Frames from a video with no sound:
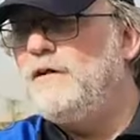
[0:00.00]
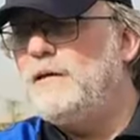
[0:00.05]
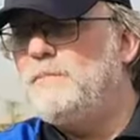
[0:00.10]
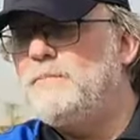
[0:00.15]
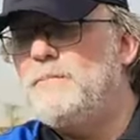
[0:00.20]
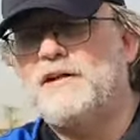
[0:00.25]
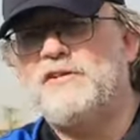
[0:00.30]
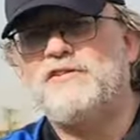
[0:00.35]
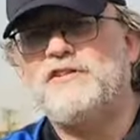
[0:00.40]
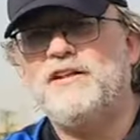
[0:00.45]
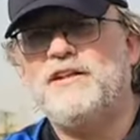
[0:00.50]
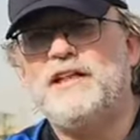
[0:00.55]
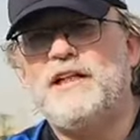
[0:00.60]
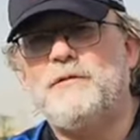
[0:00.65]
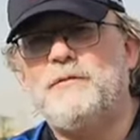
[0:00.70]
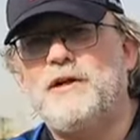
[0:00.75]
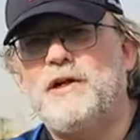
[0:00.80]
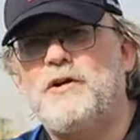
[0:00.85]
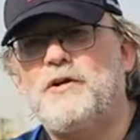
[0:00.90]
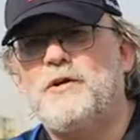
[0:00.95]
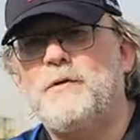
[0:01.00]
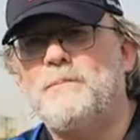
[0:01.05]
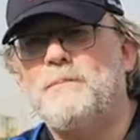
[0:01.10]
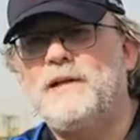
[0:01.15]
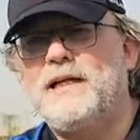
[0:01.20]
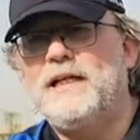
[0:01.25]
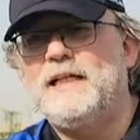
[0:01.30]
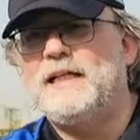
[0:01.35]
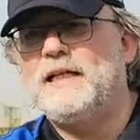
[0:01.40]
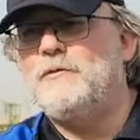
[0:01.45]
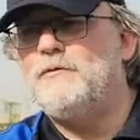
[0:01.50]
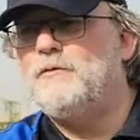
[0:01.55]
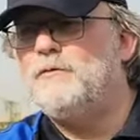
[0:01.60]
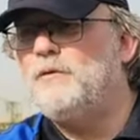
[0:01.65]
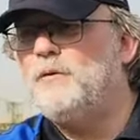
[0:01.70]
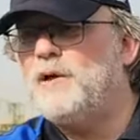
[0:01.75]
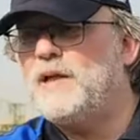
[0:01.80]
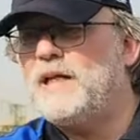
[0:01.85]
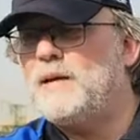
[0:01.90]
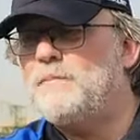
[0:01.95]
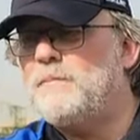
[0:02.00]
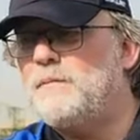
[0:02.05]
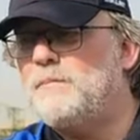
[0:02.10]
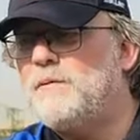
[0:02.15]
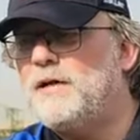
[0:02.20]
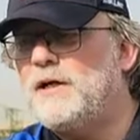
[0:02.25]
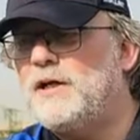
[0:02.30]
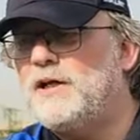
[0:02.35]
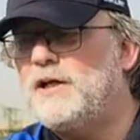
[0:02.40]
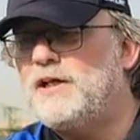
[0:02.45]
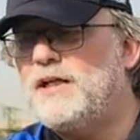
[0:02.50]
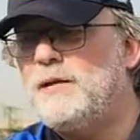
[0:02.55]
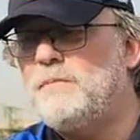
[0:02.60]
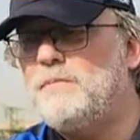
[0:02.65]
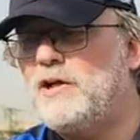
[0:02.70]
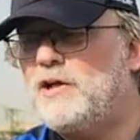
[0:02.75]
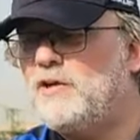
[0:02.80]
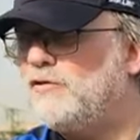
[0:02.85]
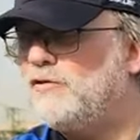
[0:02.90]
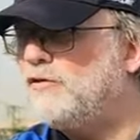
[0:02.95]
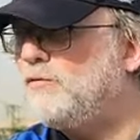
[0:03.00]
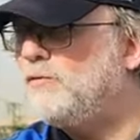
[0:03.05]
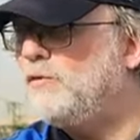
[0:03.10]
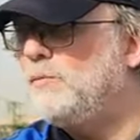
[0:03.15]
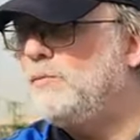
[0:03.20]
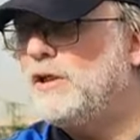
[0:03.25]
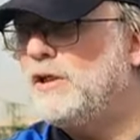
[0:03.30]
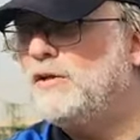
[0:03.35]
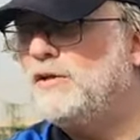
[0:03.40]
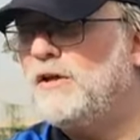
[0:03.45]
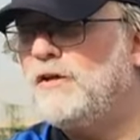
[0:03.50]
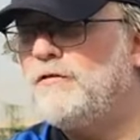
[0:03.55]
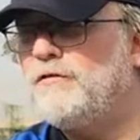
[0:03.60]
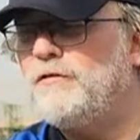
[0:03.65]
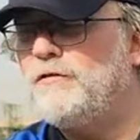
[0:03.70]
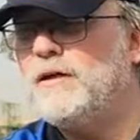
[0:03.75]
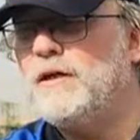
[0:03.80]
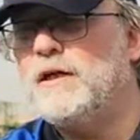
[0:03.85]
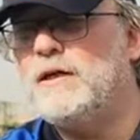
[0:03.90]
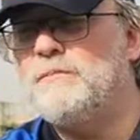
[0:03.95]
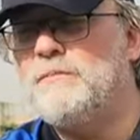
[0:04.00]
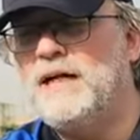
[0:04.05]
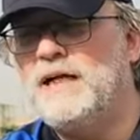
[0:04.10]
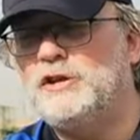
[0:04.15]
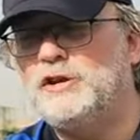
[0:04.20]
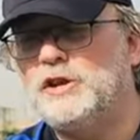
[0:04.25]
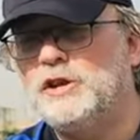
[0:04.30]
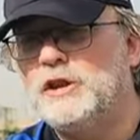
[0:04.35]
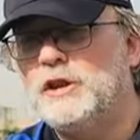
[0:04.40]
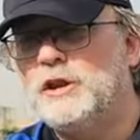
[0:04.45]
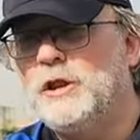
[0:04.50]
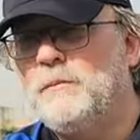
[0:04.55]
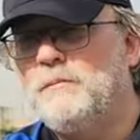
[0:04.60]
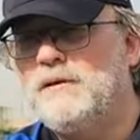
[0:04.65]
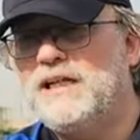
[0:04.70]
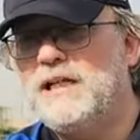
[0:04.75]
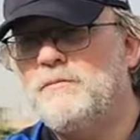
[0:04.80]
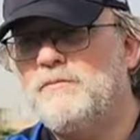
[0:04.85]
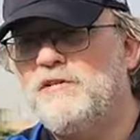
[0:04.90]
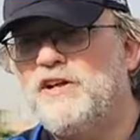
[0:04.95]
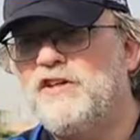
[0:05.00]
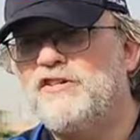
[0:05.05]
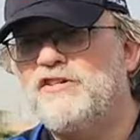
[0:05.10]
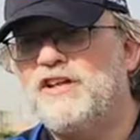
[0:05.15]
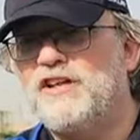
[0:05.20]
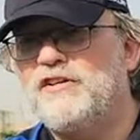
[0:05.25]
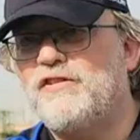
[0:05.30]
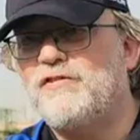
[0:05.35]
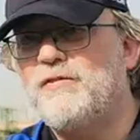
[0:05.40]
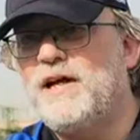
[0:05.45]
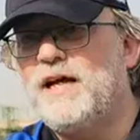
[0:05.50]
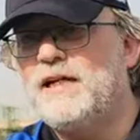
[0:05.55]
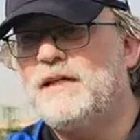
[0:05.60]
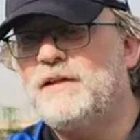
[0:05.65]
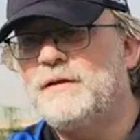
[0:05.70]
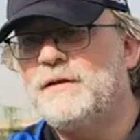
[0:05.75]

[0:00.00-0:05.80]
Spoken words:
by Sunday we are complete and we can prepare the team, because it will be a tough match. But I'm very satisfied.